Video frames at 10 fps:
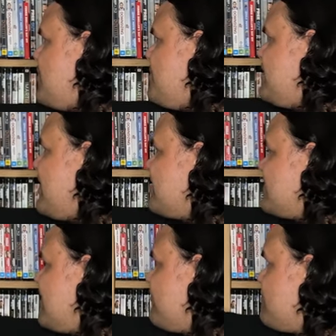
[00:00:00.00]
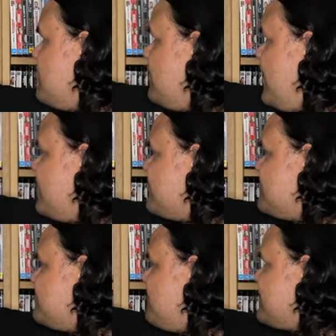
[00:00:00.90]
We better take that down from online. It
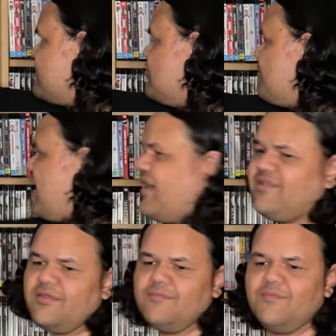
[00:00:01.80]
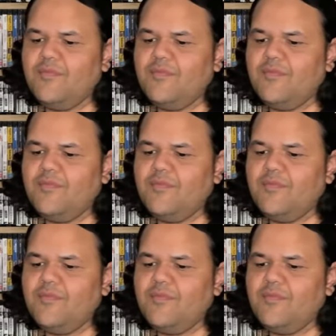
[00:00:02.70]
makes us look bad.